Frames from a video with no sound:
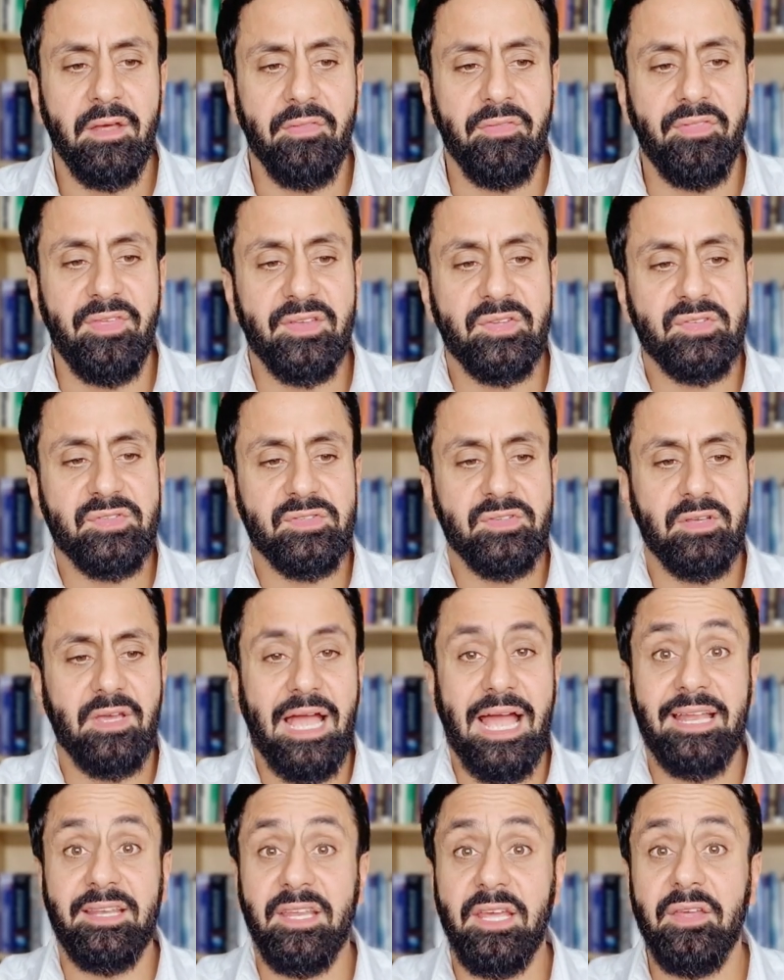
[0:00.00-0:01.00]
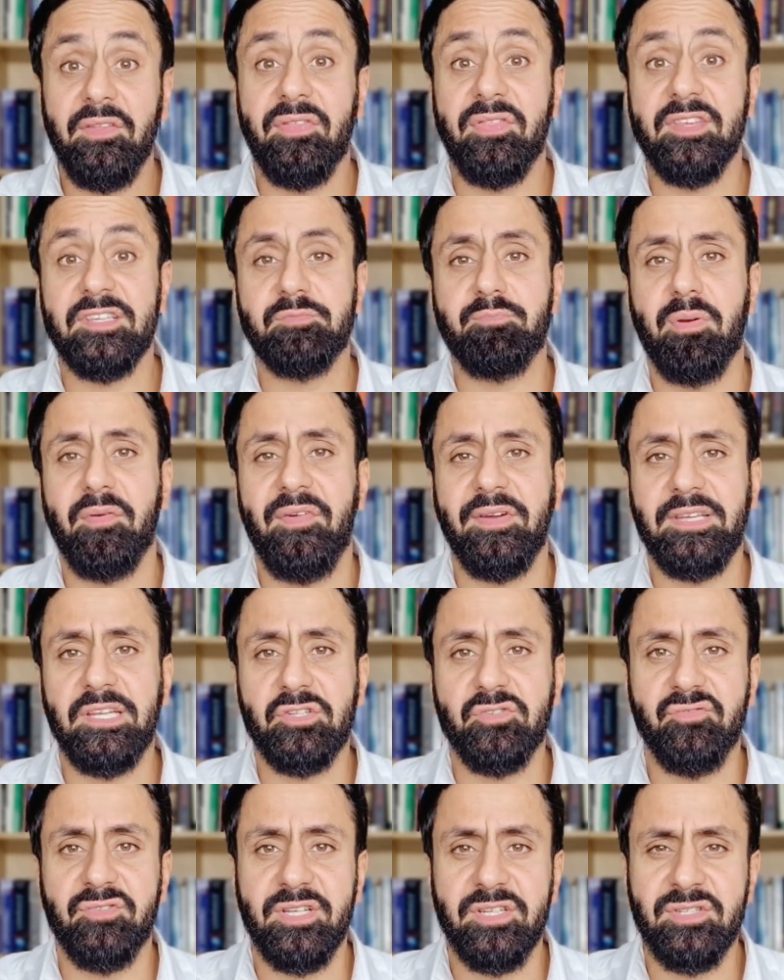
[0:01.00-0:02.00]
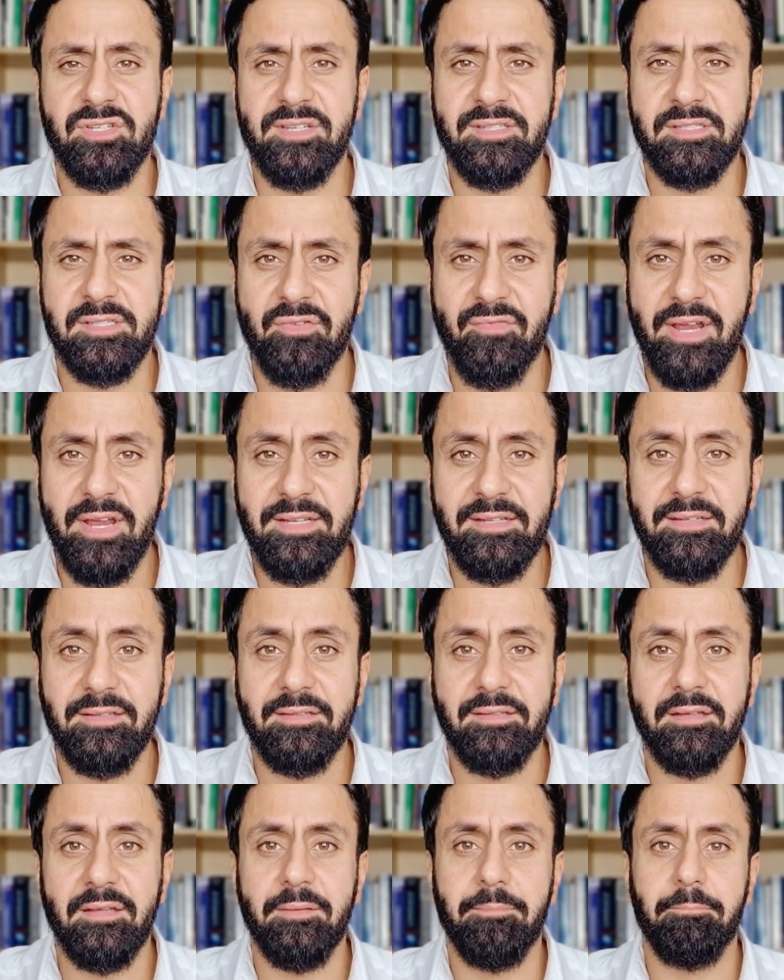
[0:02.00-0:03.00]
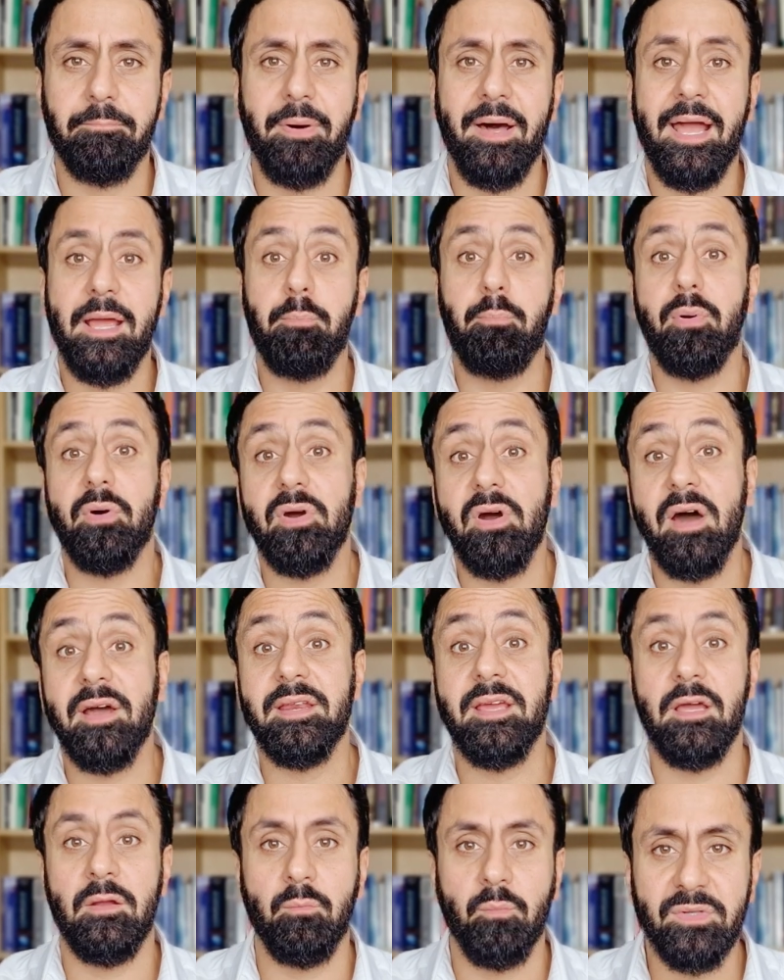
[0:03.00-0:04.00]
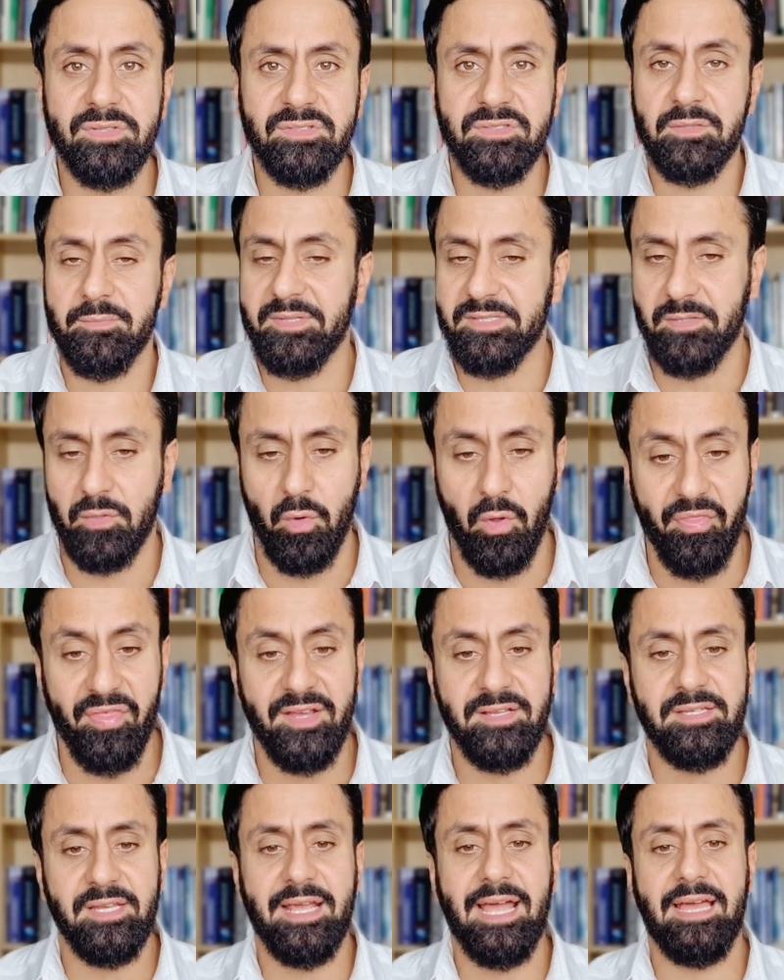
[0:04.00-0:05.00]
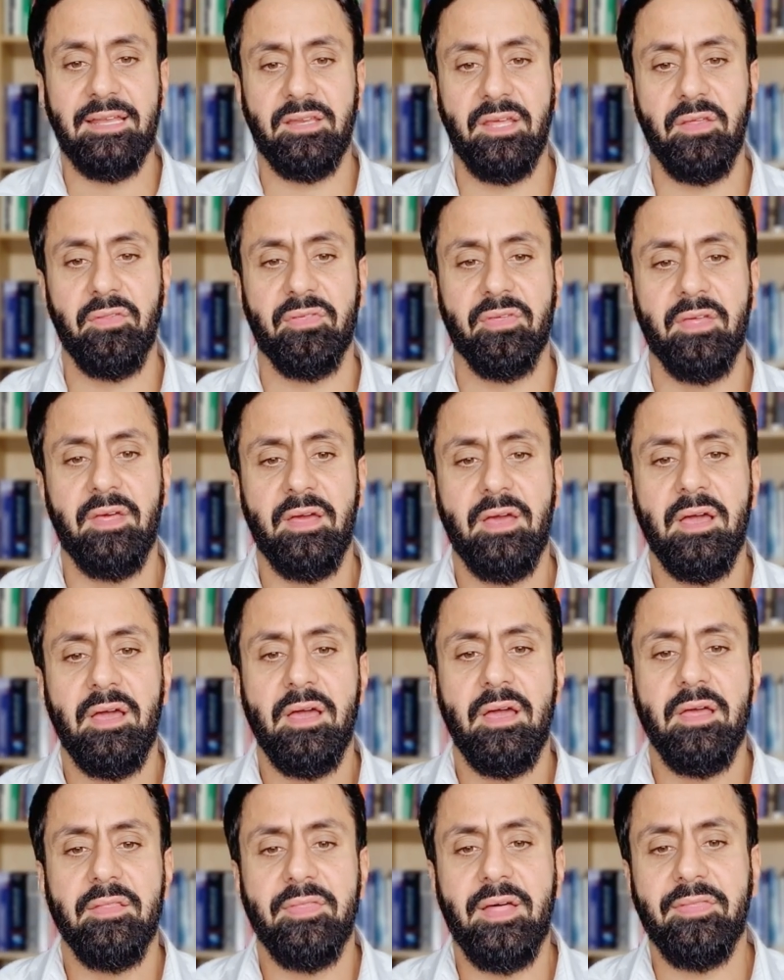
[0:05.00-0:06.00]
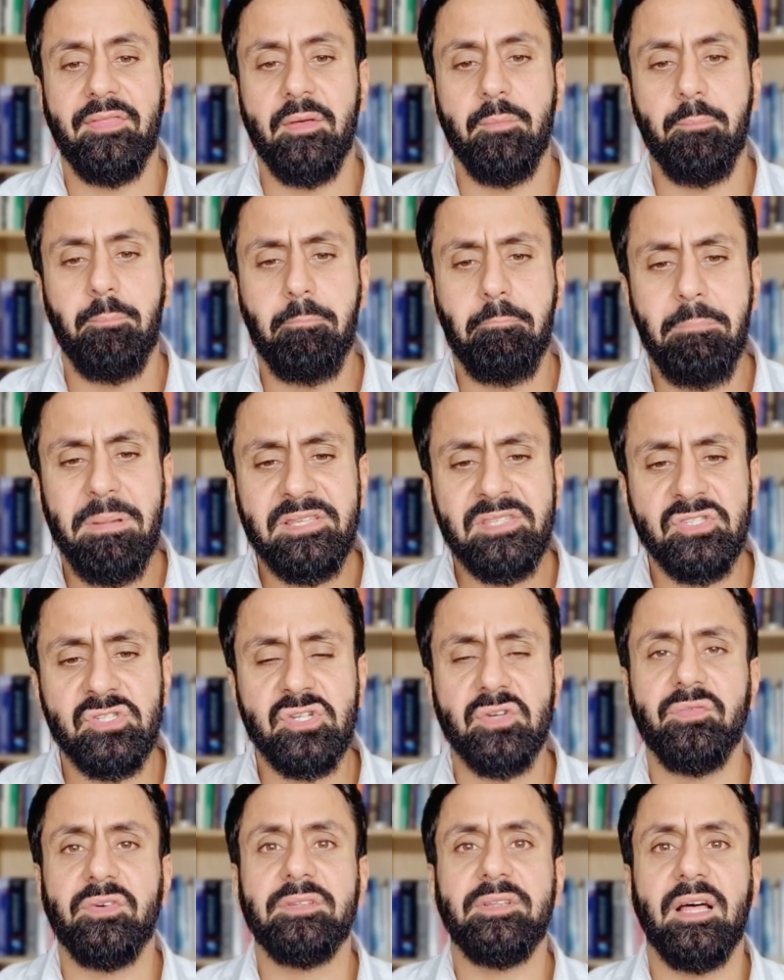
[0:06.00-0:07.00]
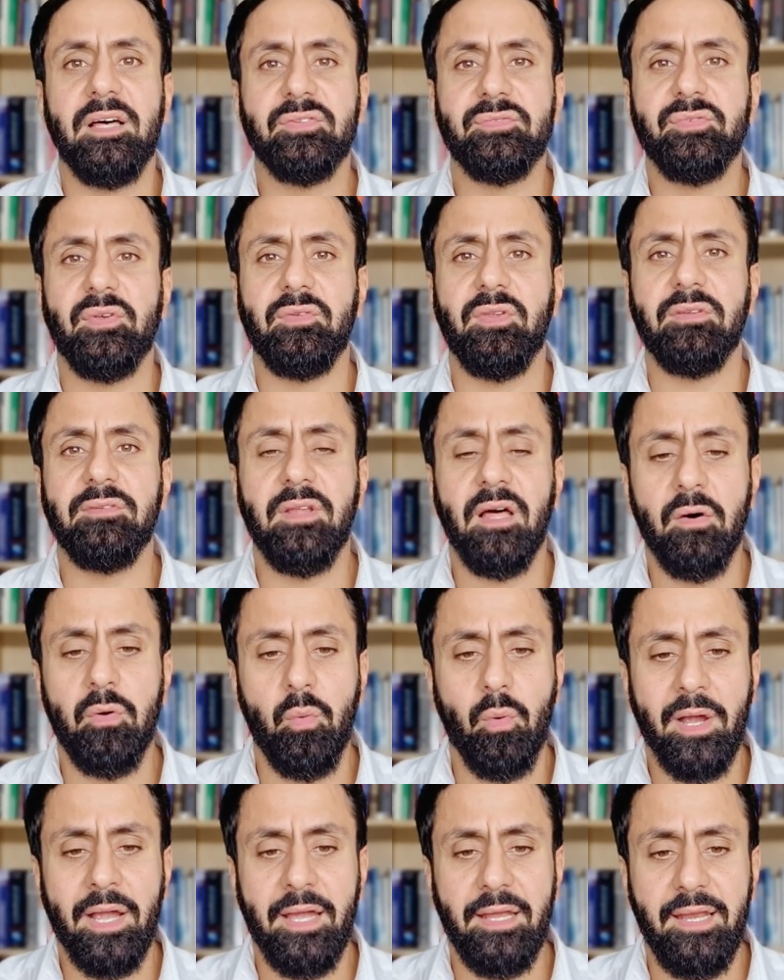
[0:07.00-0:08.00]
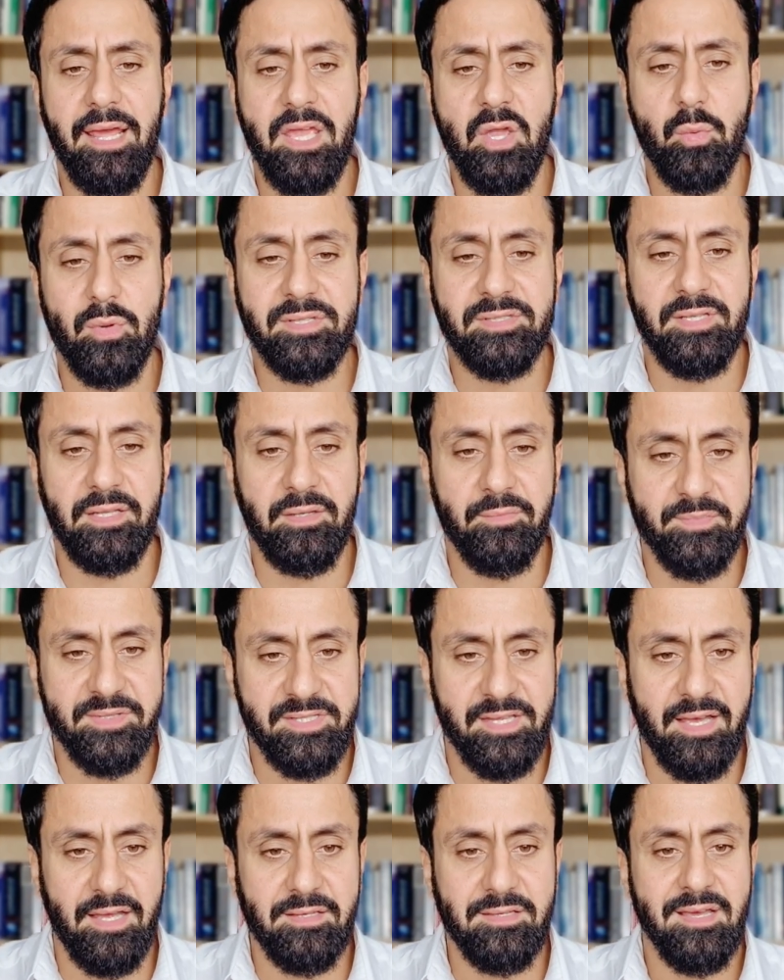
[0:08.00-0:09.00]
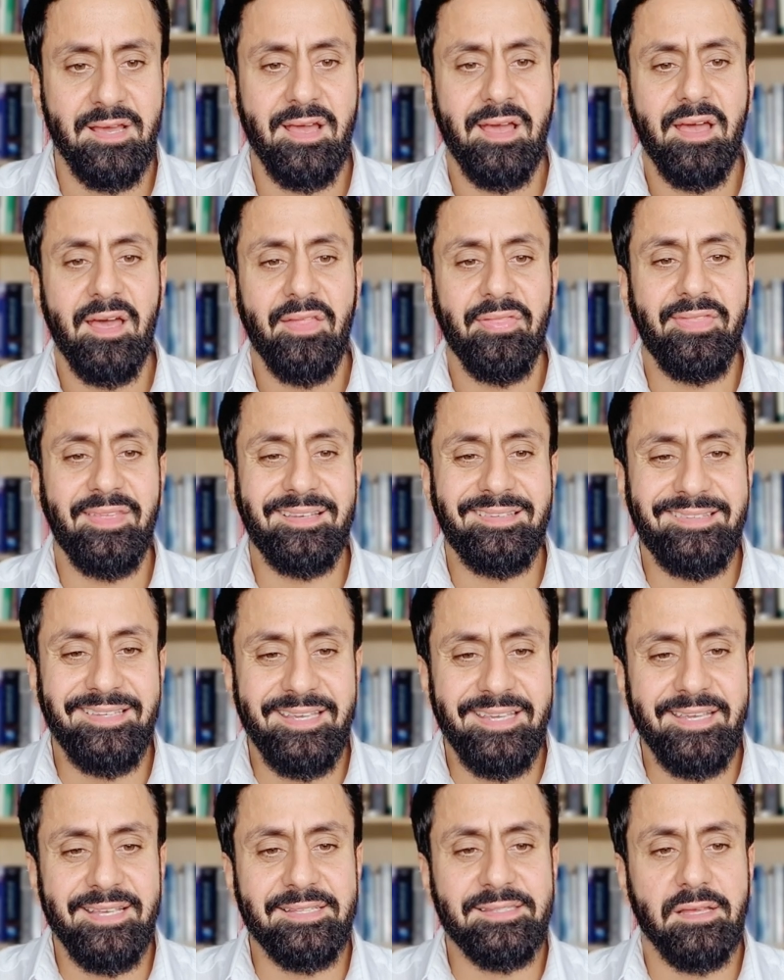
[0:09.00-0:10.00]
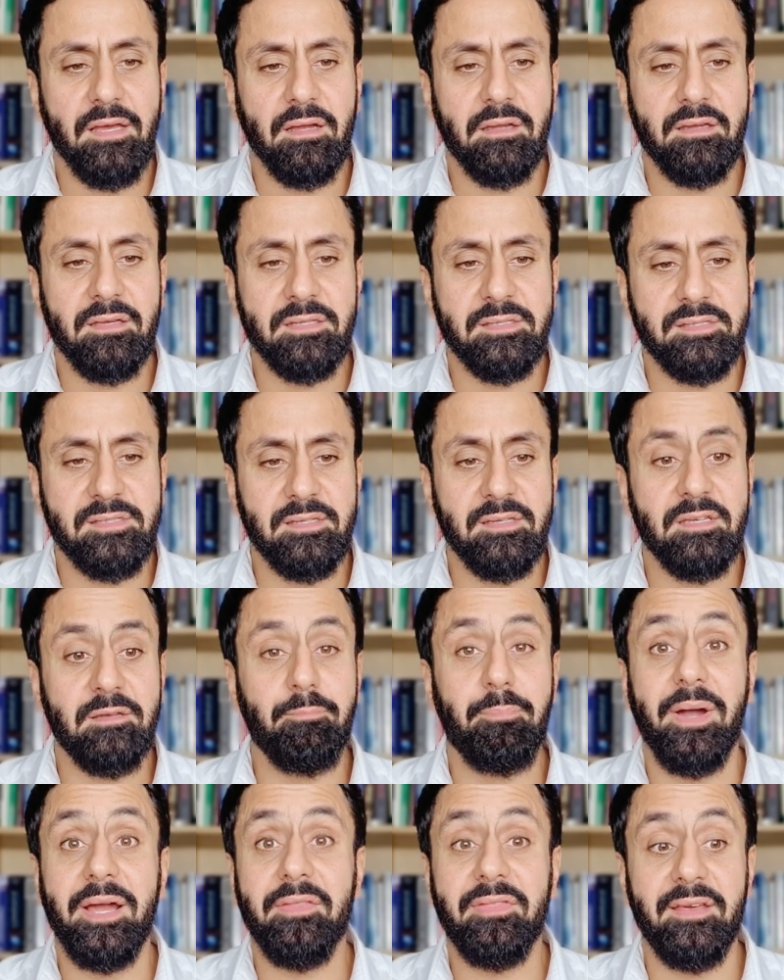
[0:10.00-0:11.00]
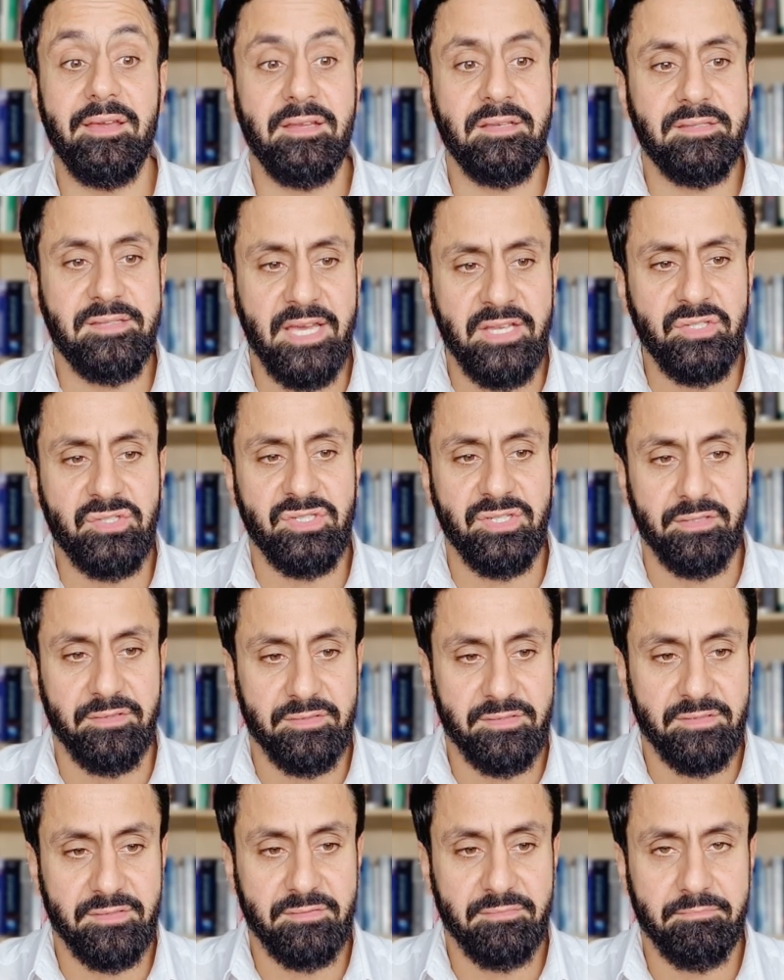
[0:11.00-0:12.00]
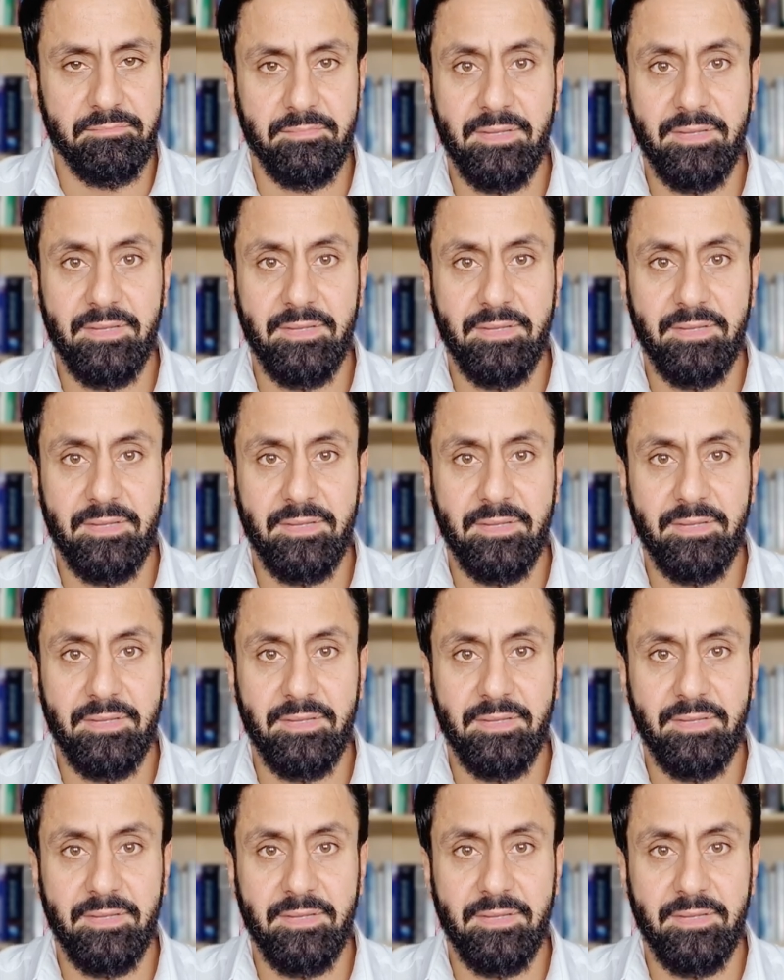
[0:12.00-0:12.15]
This hadith, this prophetic tradition is narrated by Bukhari and Muslim. It's an authentic hadith that the Messenger of Allah sallallahu alayhi wasallam said, the deeds are considered by the intentions.